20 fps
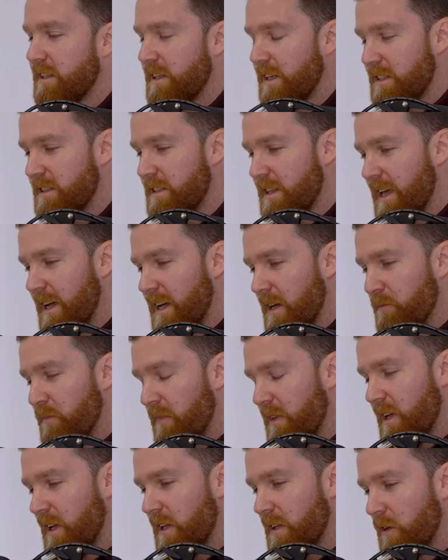is that
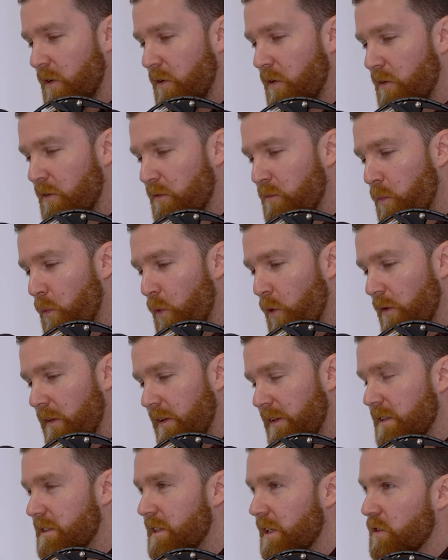a lot of what
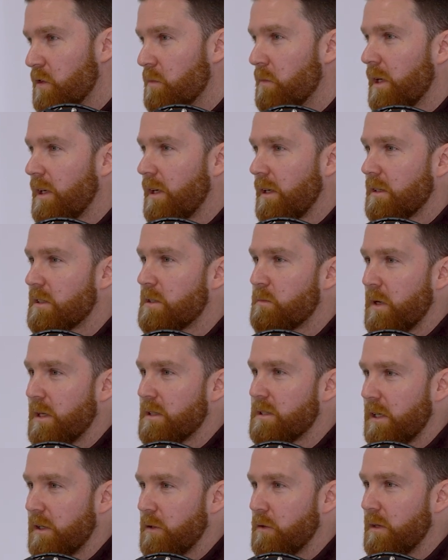the decision making
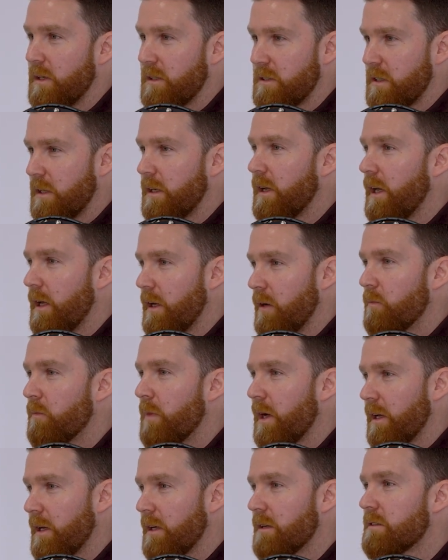spits out is inherent
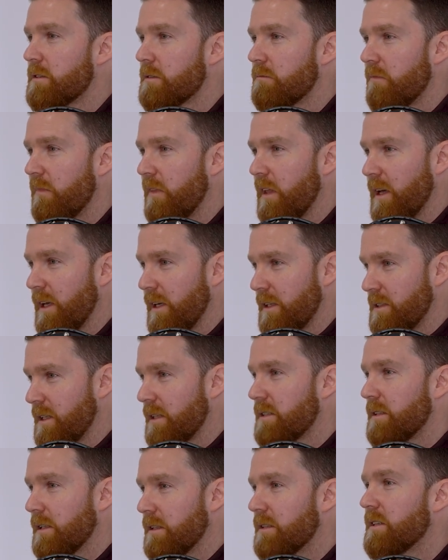bias that
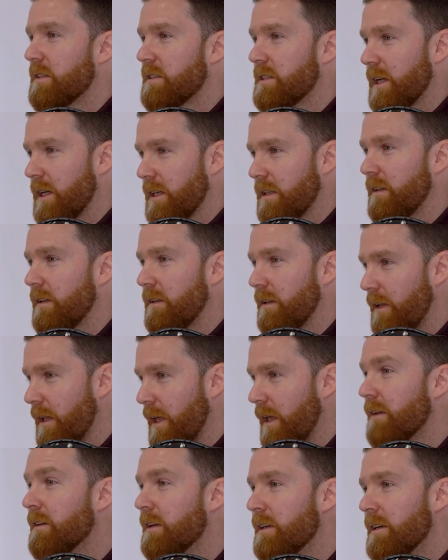exists in society
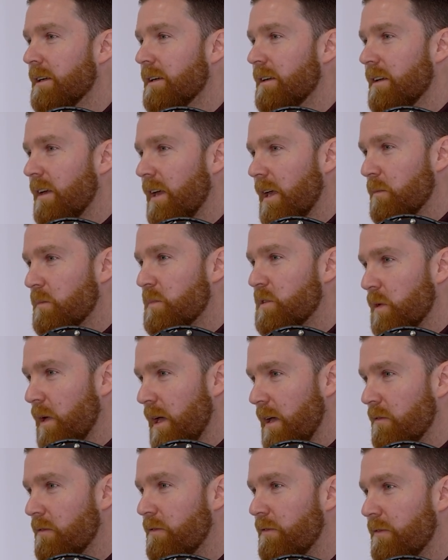today. So
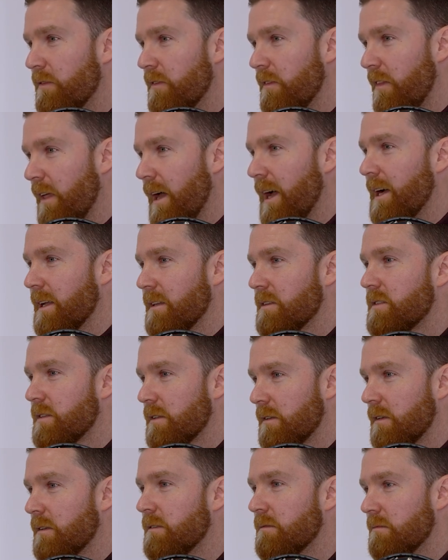if the
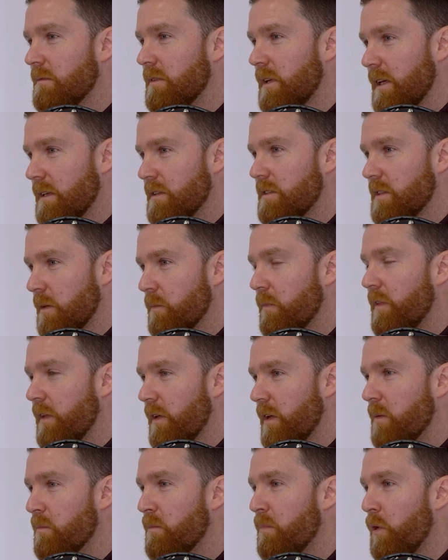answer is
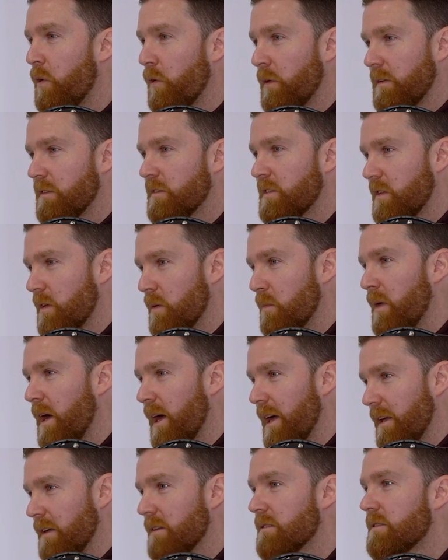something that points to a
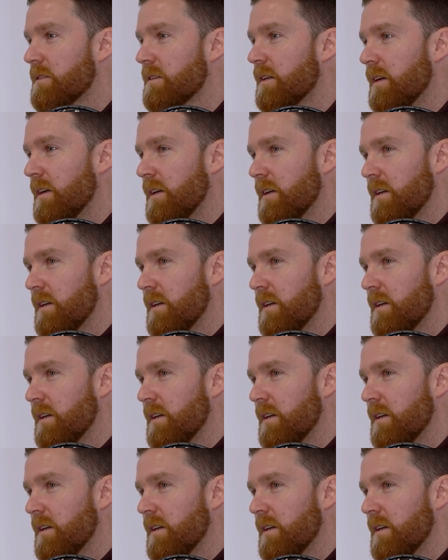bias,